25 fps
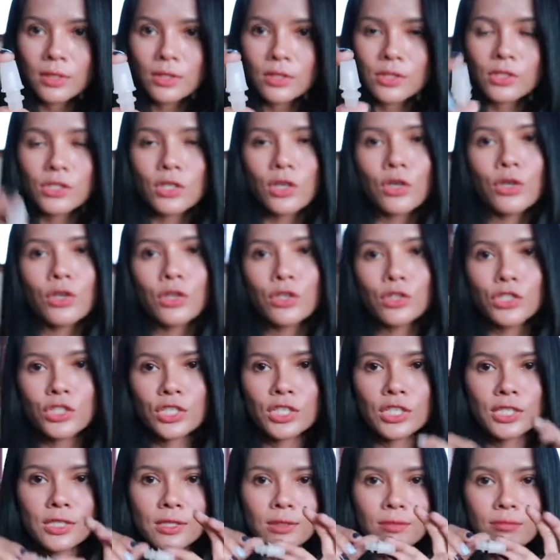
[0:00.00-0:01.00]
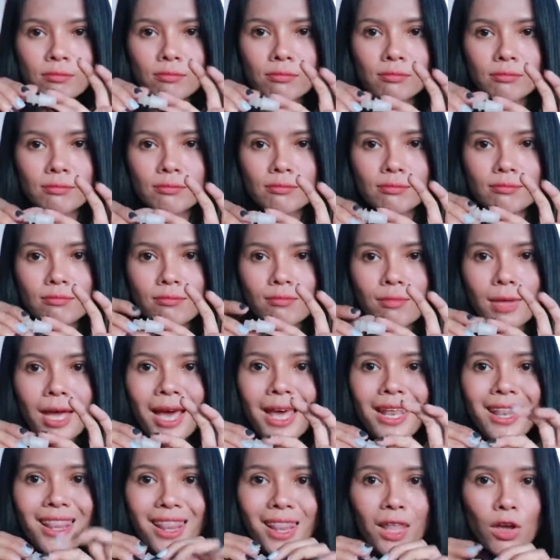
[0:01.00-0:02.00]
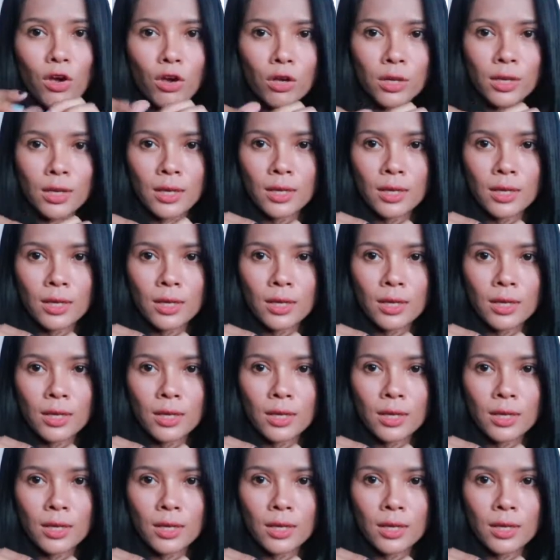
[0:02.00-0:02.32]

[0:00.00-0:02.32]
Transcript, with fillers: So you just unlock